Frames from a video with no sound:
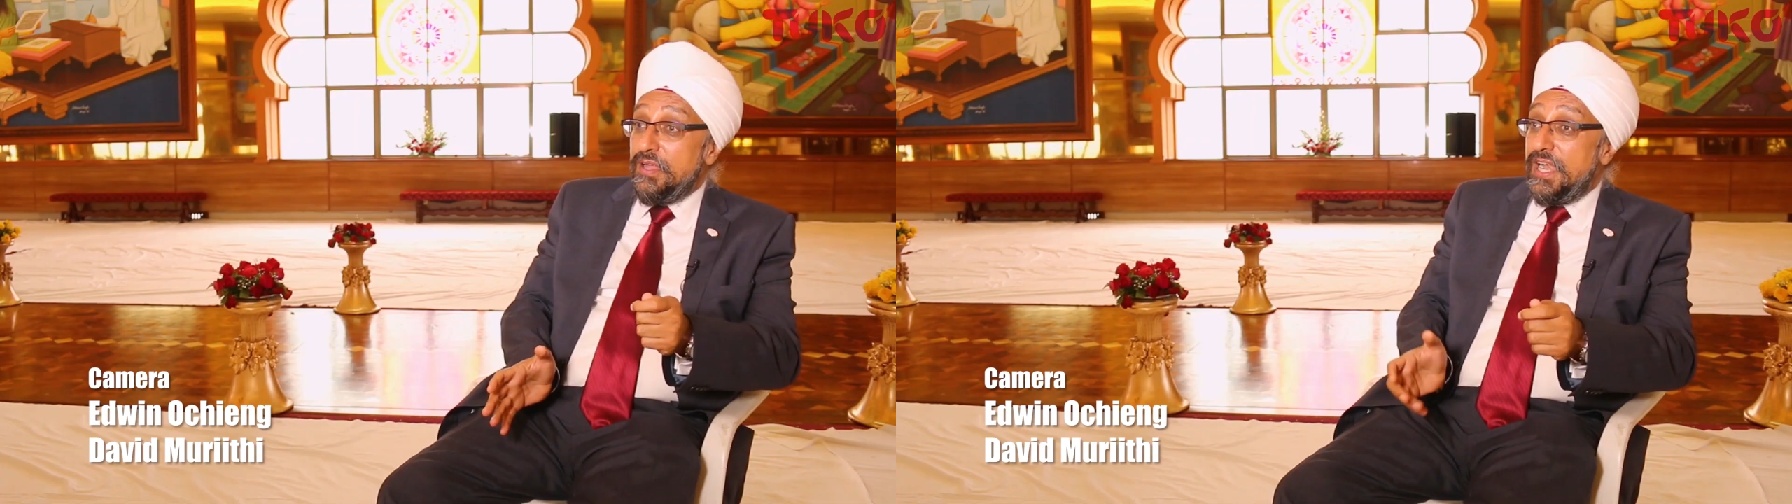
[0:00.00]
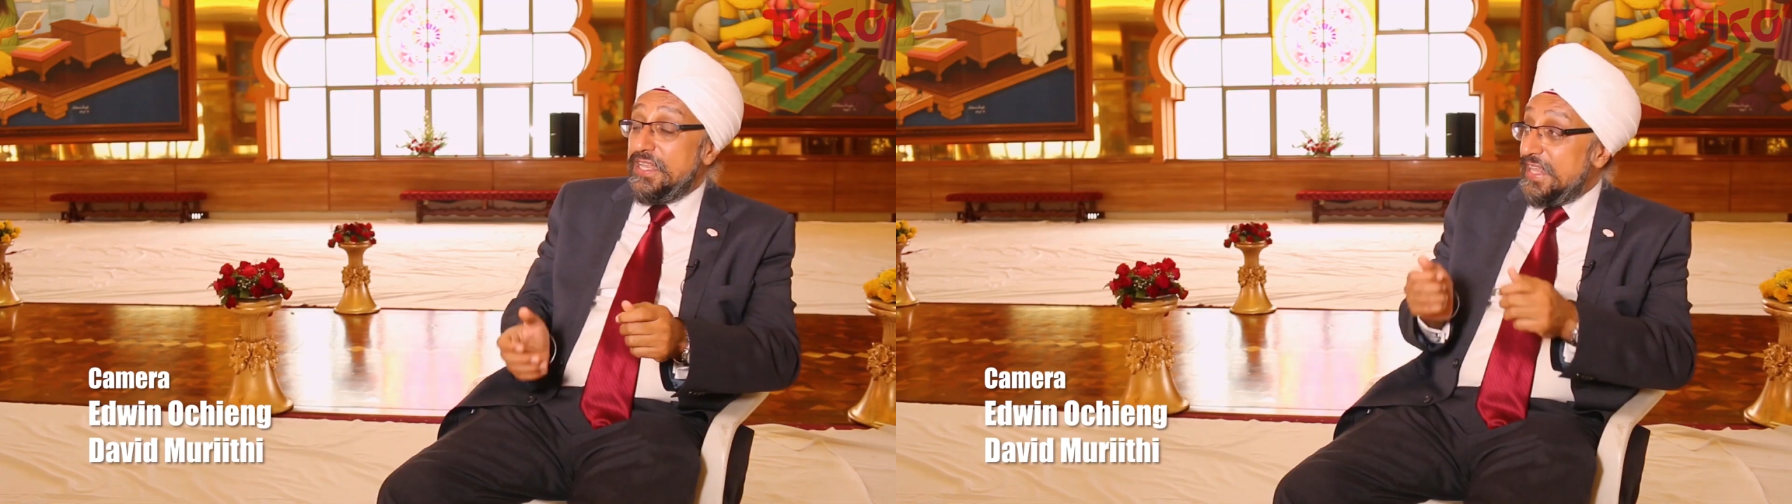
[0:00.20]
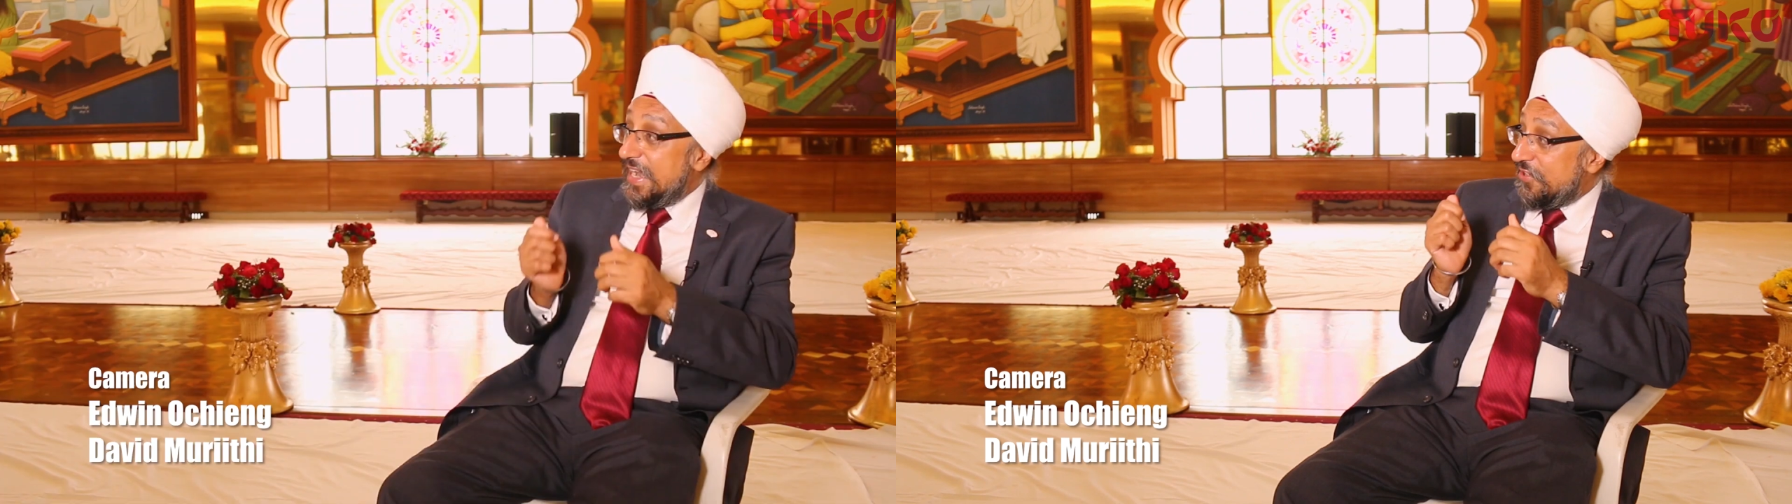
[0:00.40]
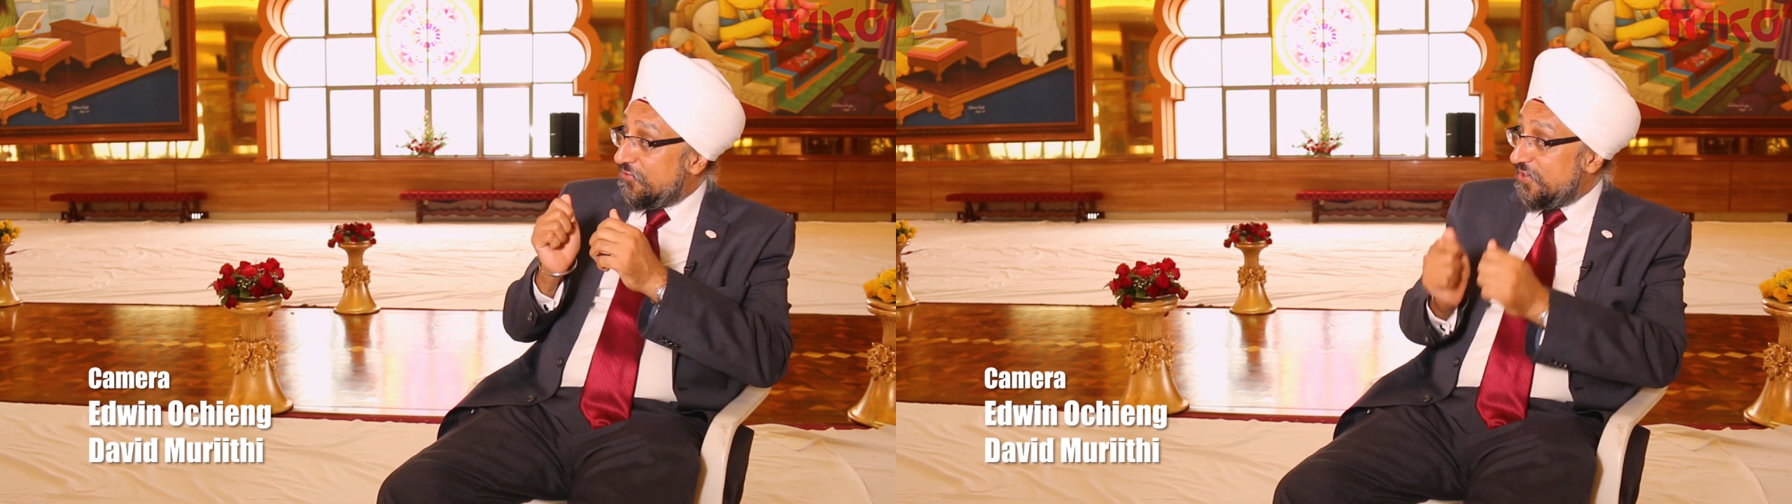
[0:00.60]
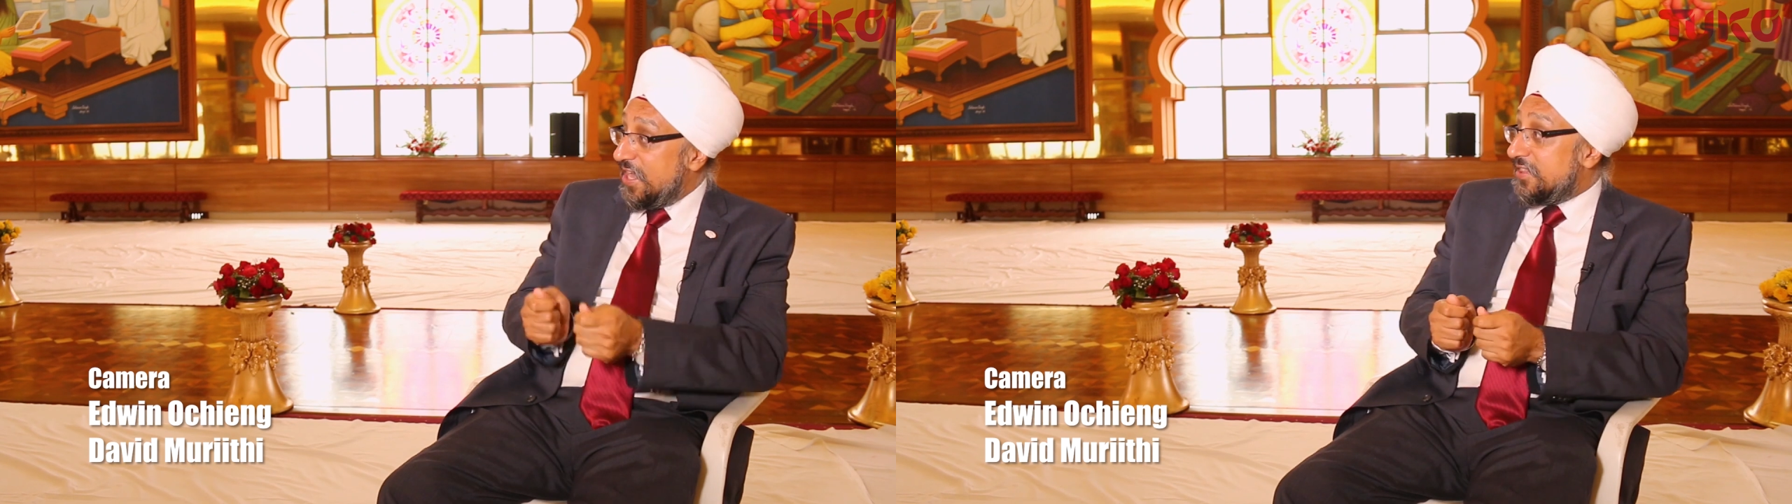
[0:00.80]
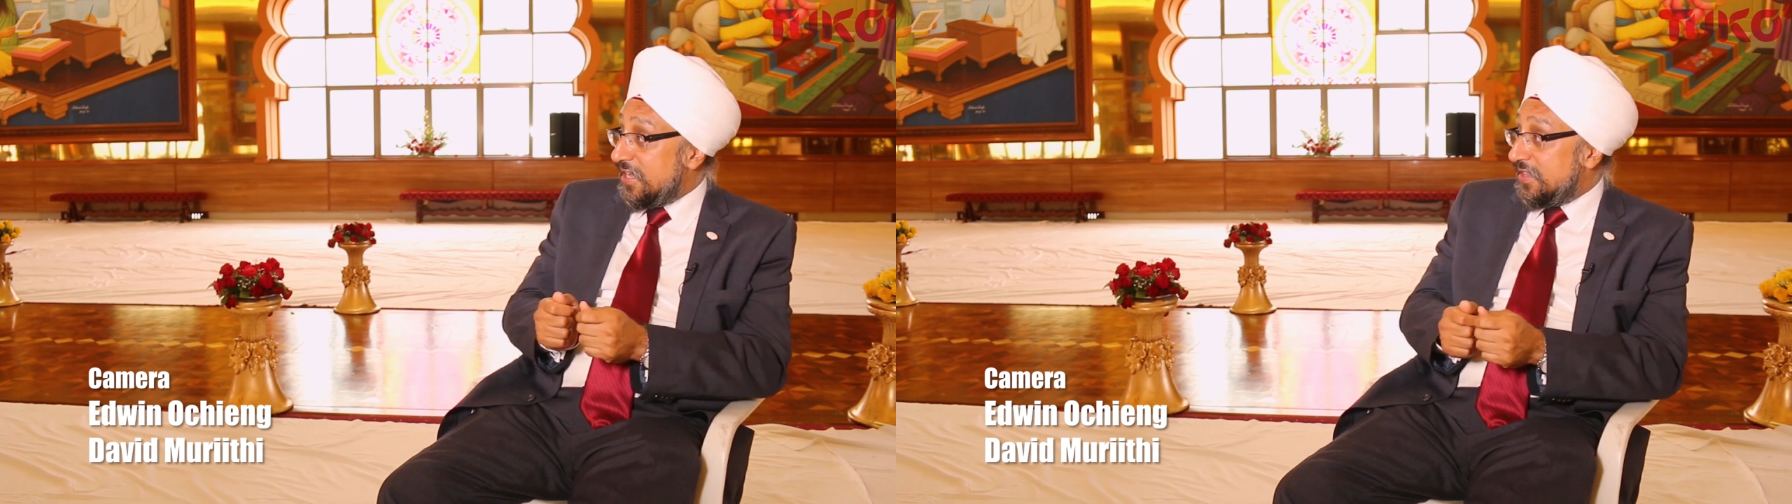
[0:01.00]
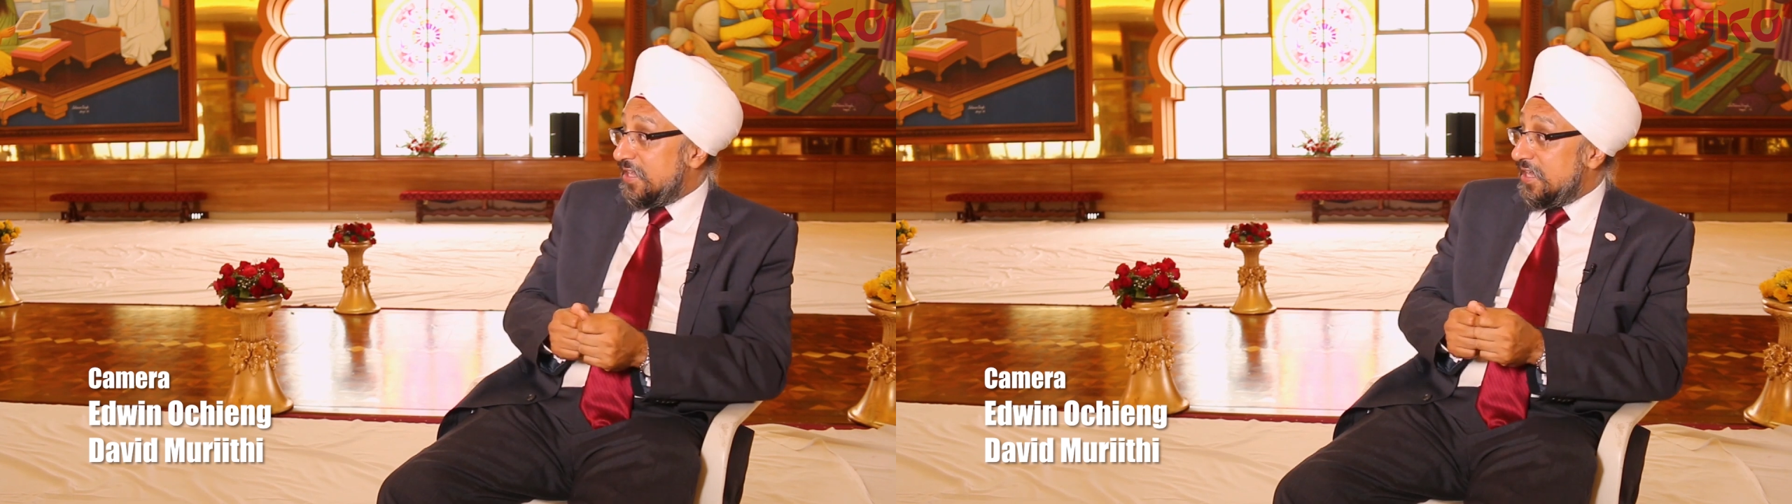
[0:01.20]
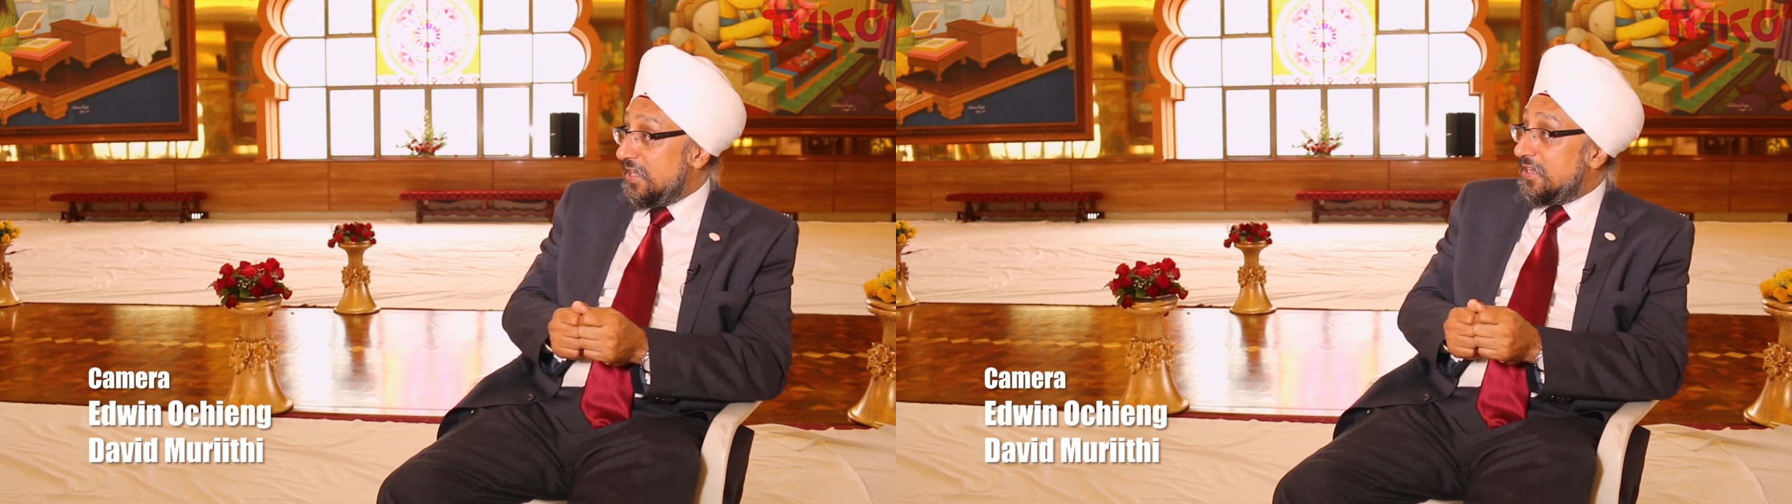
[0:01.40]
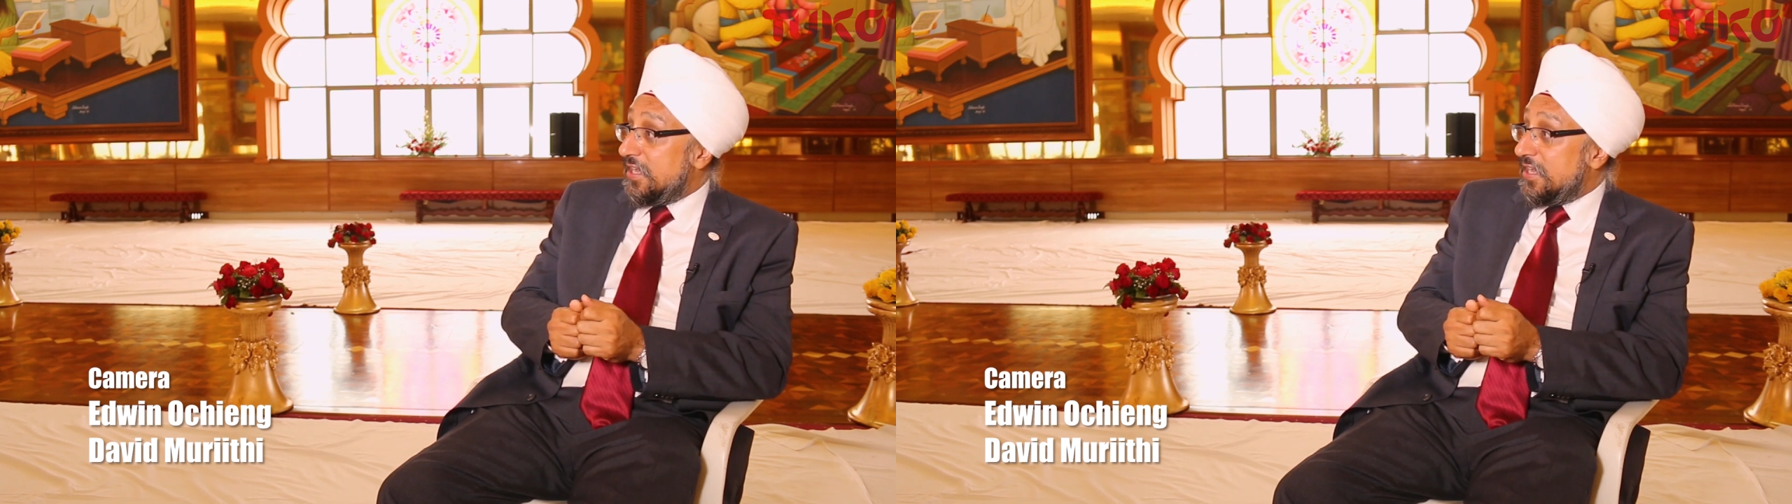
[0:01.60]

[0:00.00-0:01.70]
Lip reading: And that faith, I think,